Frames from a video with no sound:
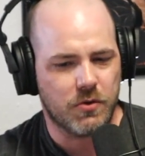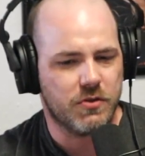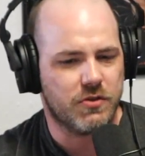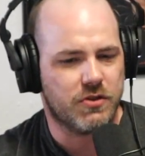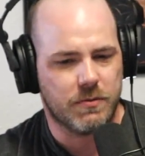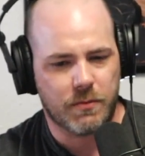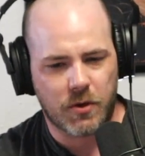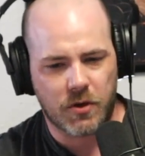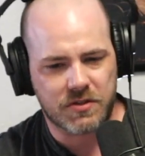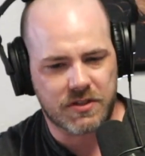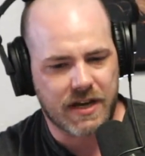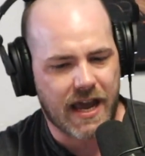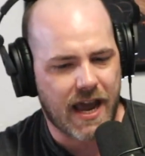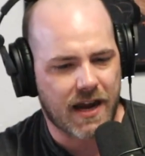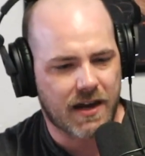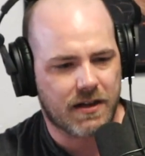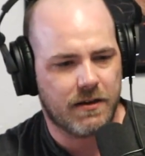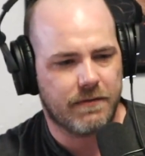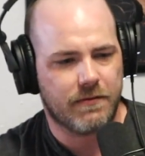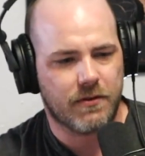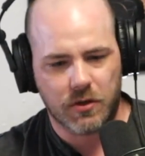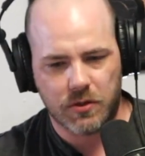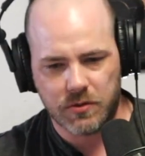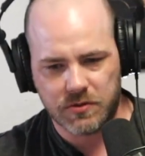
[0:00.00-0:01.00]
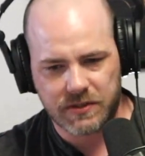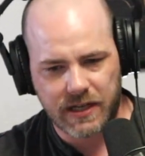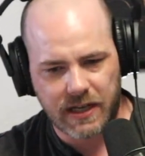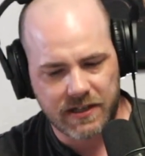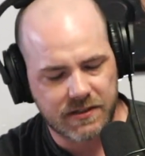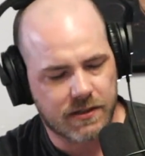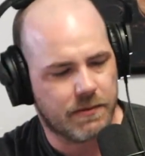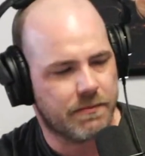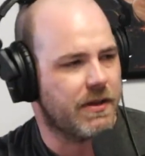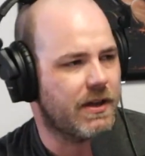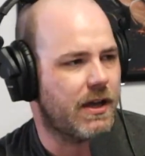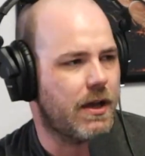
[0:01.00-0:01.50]
the most active or who's got
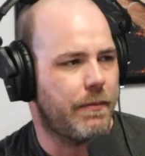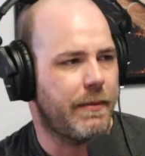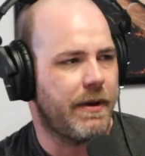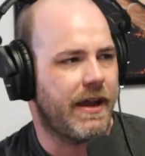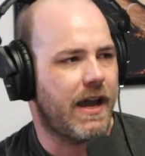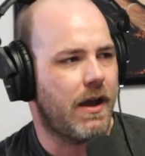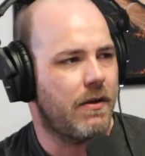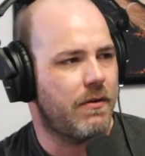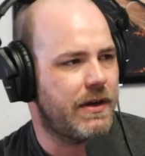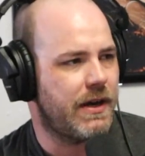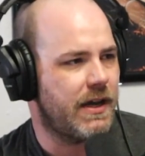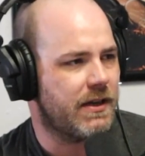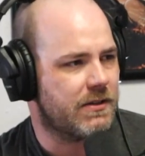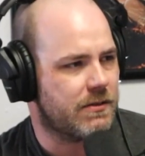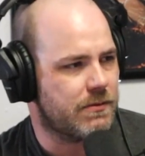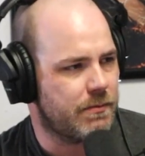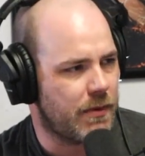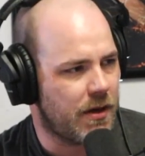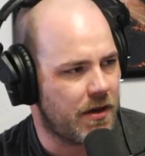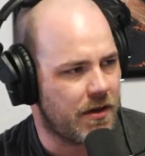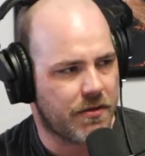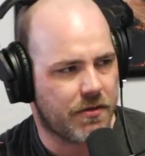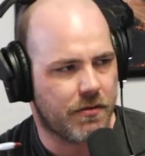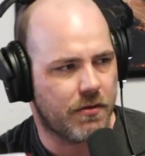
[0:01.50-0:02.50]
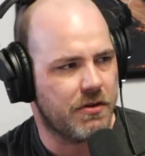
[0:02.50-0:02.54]
something coming out next month?